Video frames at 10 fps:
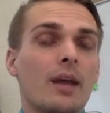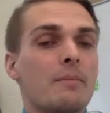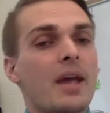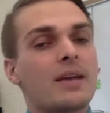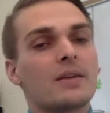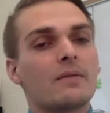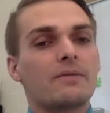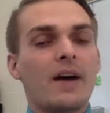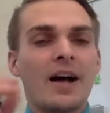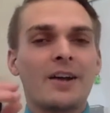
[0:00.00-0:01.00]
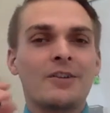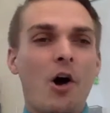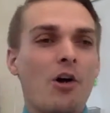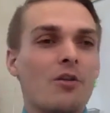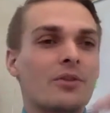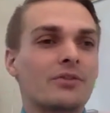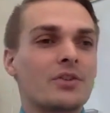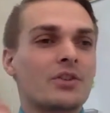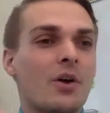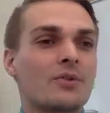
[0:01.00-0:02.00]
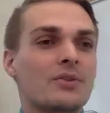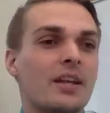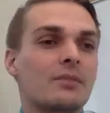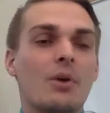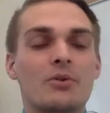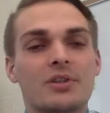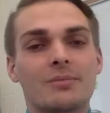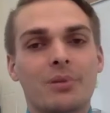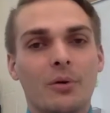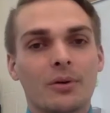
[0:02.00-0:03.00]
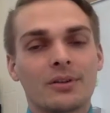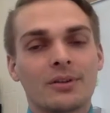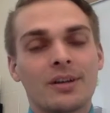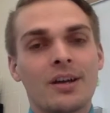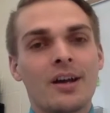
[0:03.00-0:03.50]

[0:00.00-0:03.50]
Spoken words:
that makes it find all of the results that are most important.